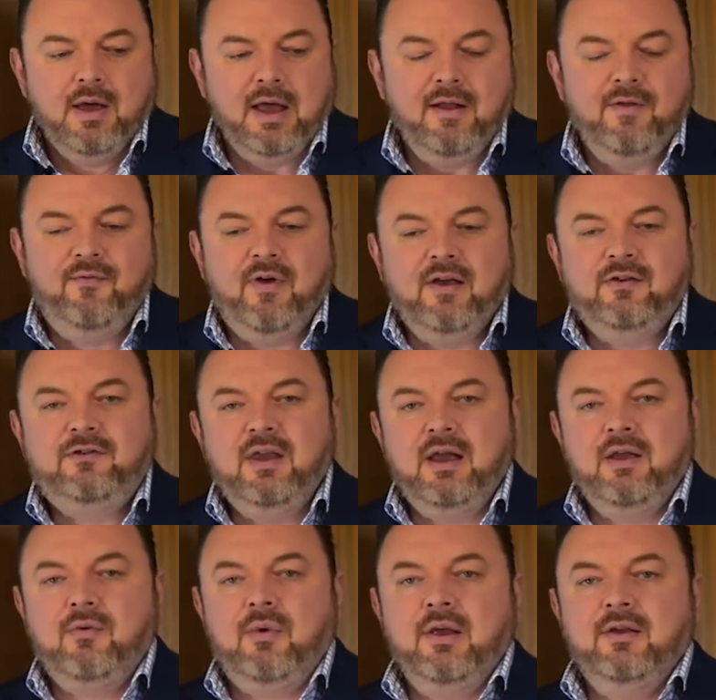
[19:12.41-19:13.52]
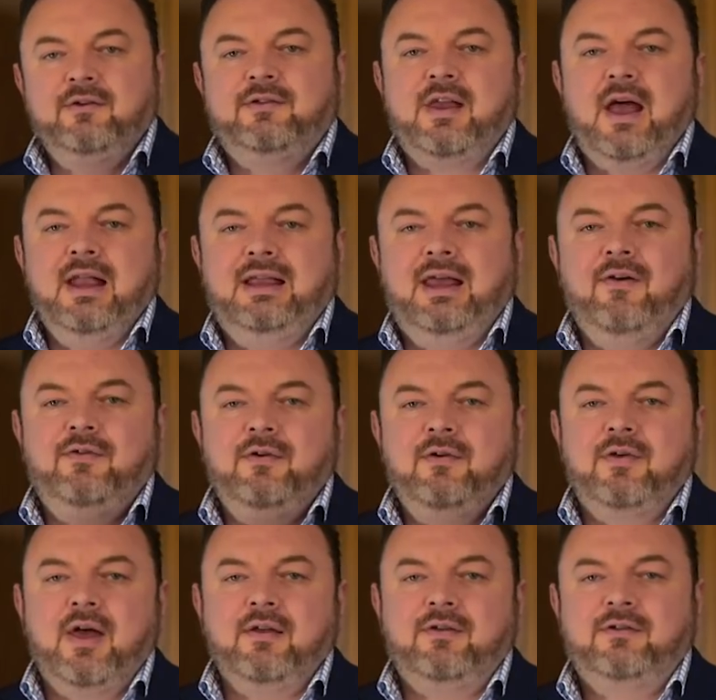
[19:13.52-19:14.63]
Investing in real estate gives
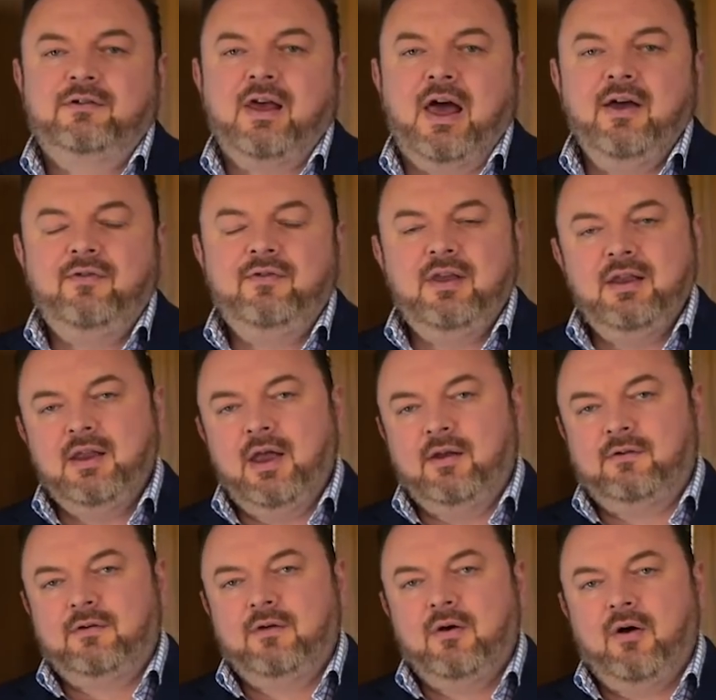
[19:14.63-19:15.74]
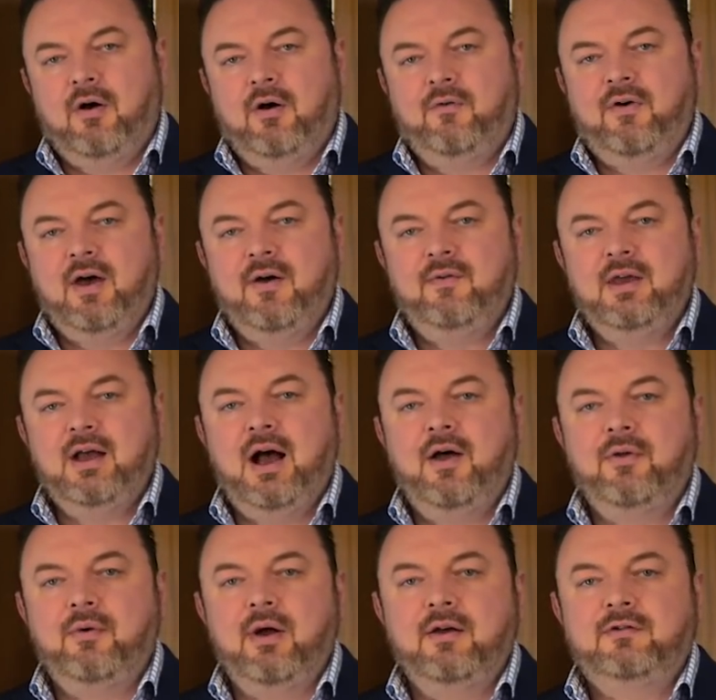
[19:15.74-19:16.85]
you that safety net of having
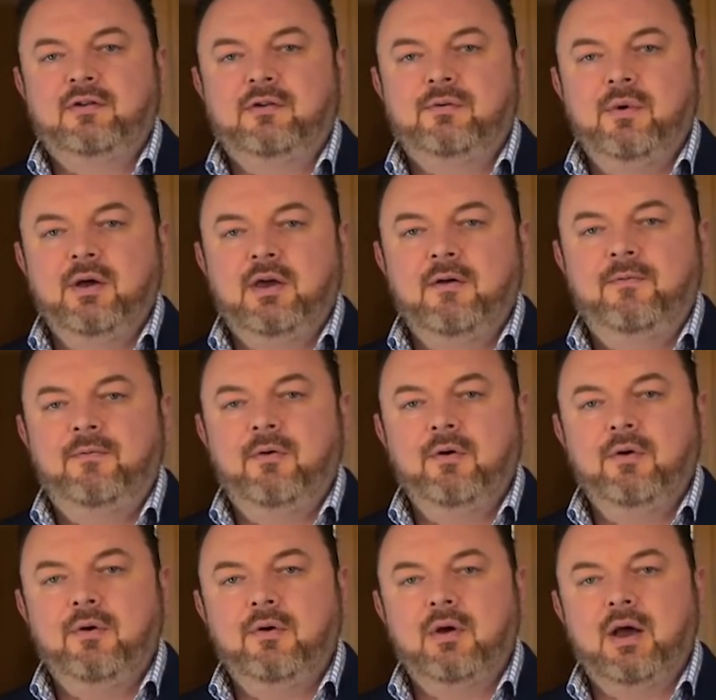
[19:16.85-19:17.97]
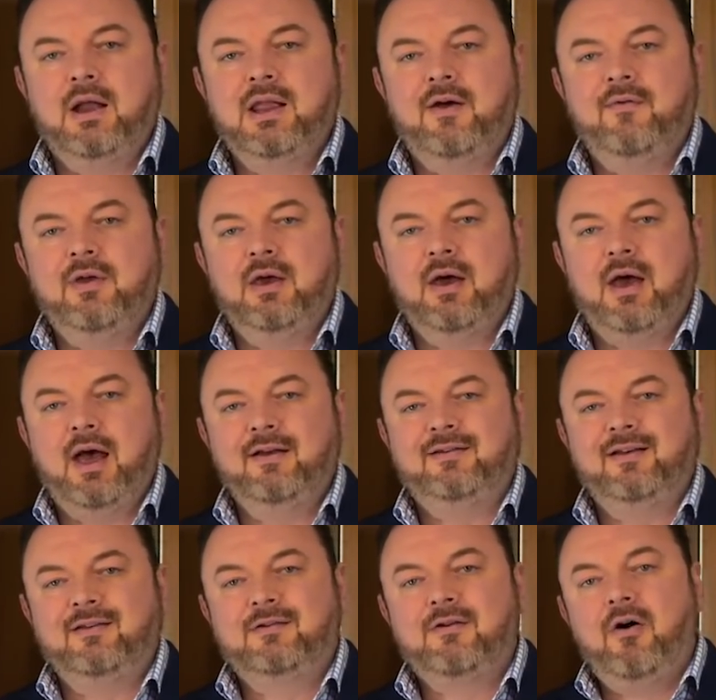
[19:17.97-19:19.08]
other assets working for you and having
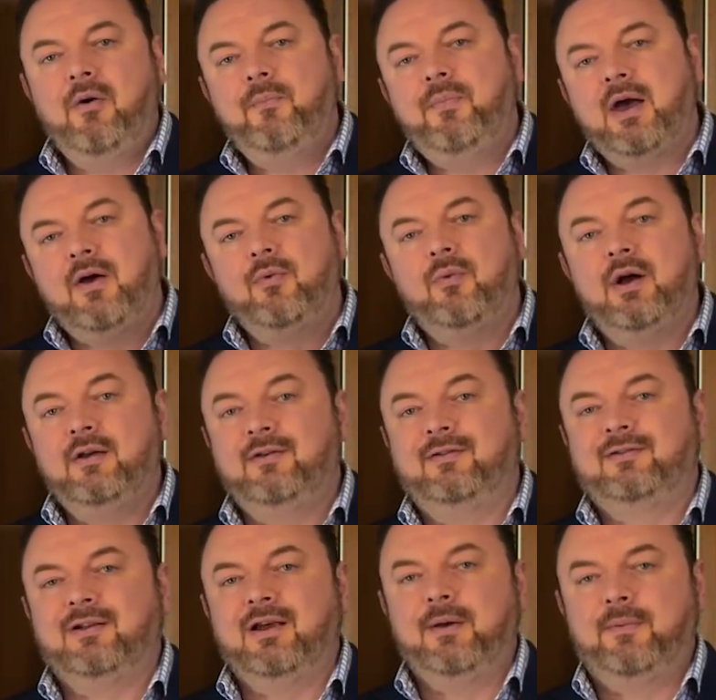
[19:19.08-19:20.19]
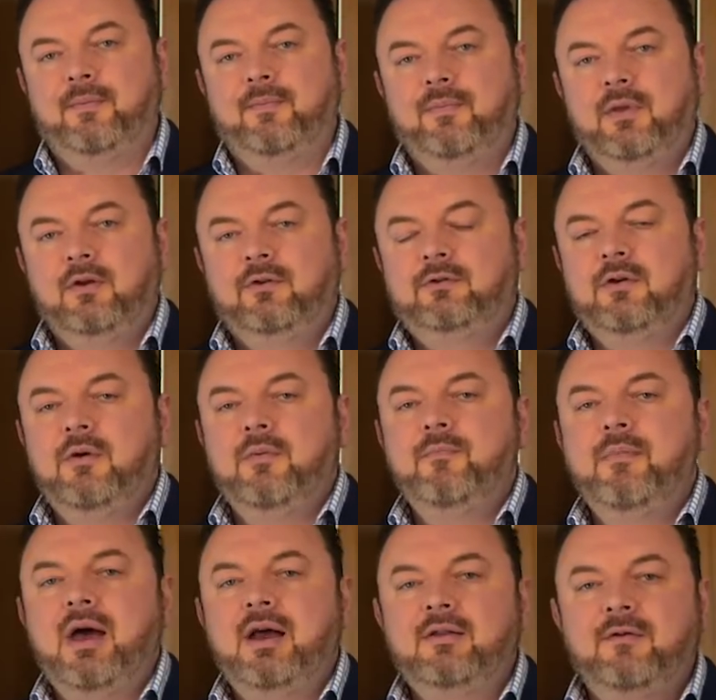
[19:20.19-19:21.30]
assets compound while you sleep. So you're
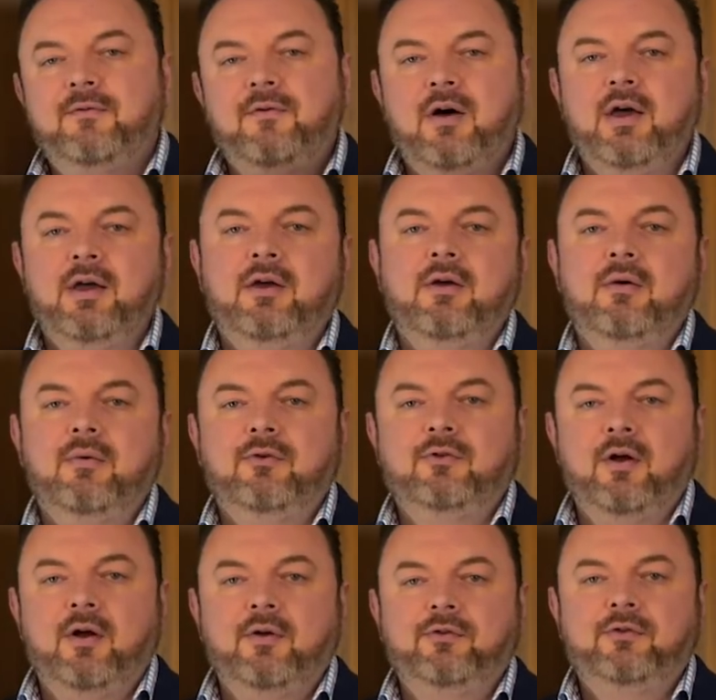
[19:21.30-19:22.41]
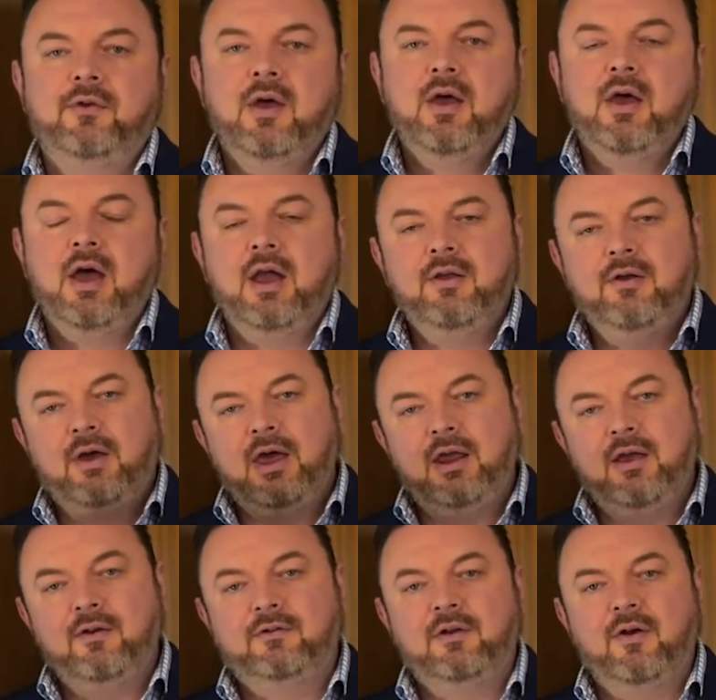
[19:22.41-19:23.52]
magnifying your results and you're
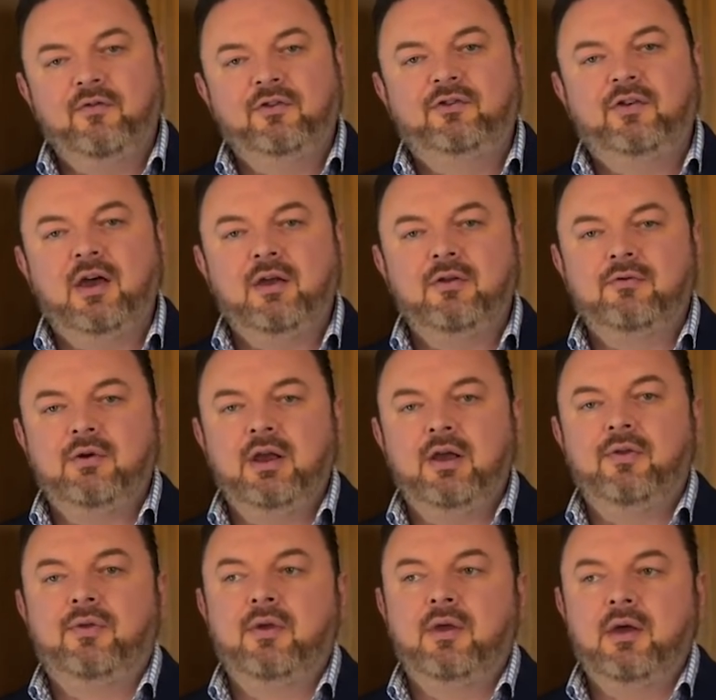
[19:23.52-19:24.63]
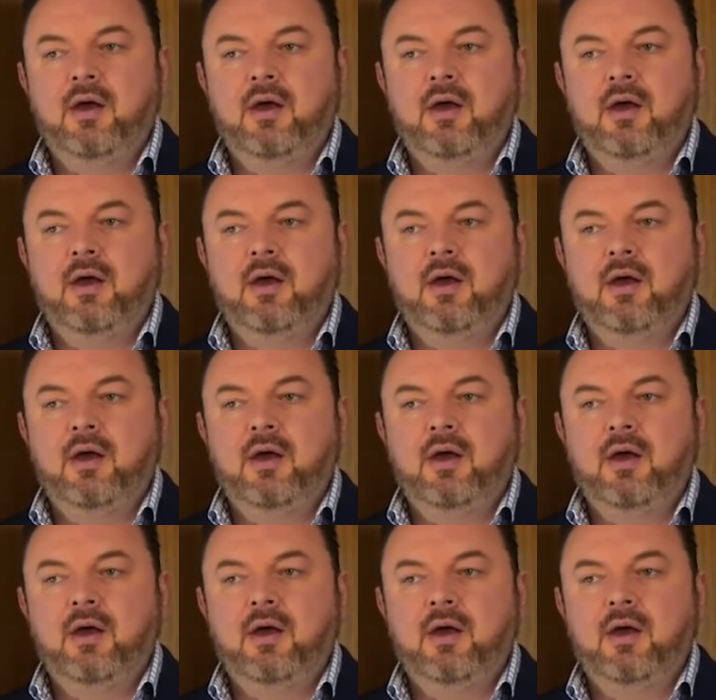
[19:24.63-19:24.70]
getting yourself a secondary